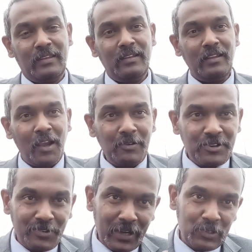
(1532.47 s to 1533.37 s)
I will
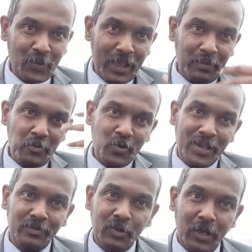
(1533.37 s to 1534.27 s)
try to have more
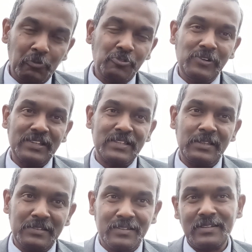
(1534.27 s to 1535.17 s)
and more outdoor
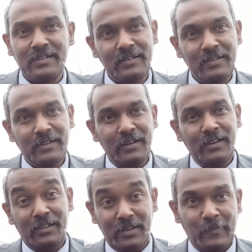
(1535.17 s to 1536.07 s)
lessons
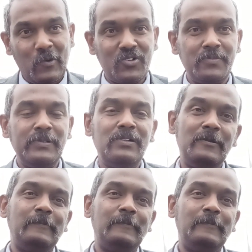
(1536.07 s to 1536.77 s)
if possible.